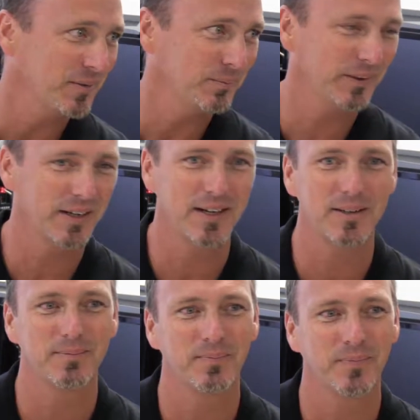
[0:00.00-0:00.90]
But
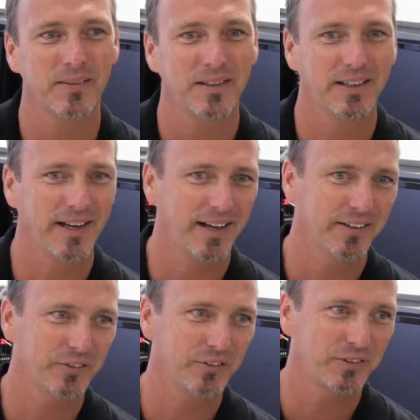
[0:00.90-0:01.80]
it
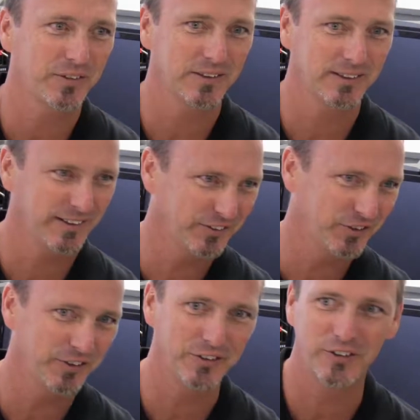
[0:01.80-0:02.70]
has
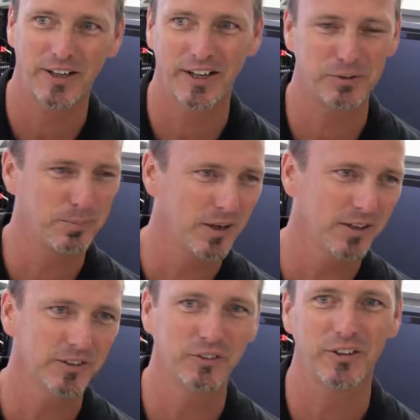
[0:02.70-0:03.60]
glitches, it has
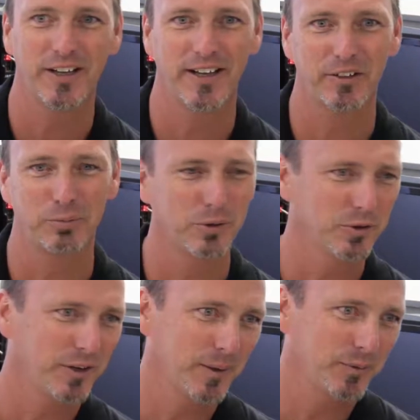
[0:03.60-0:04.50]
bugs, it has
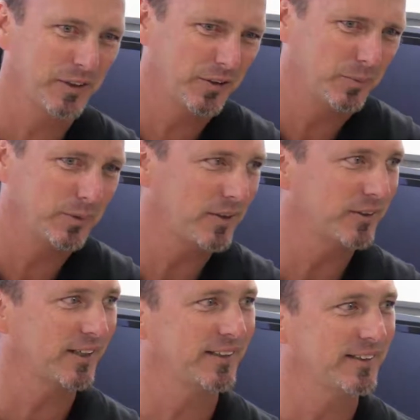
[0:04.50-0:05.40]
programs that don't
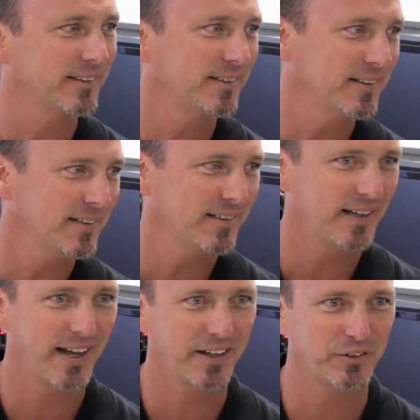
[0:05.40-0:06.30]
belong on there,
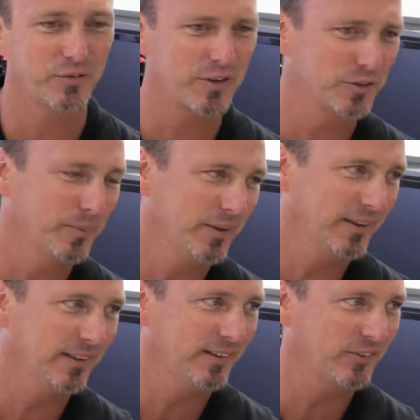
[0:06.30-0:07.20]
it has
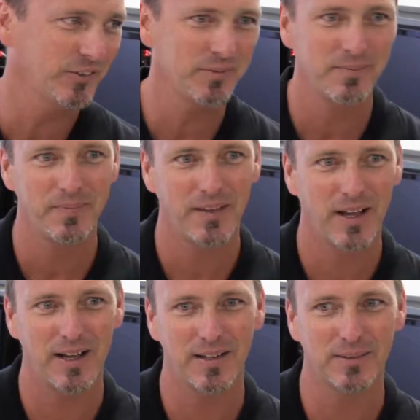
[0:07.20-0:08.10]
vulnerabilities,
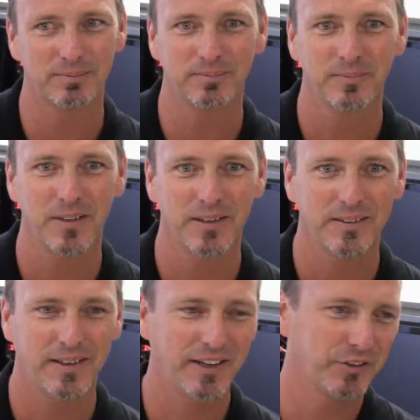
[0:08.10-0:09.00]

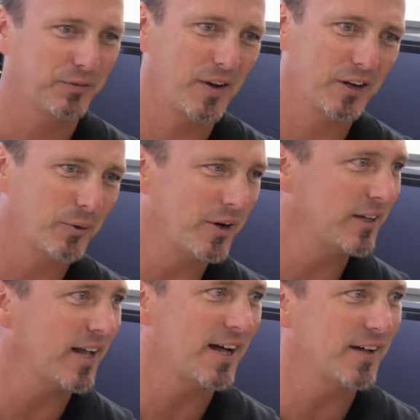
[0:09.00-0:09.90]
has a
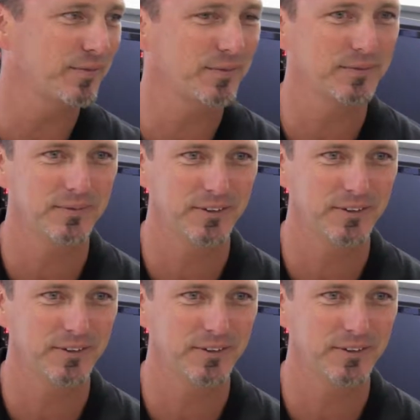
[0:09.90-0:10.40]
firewall off,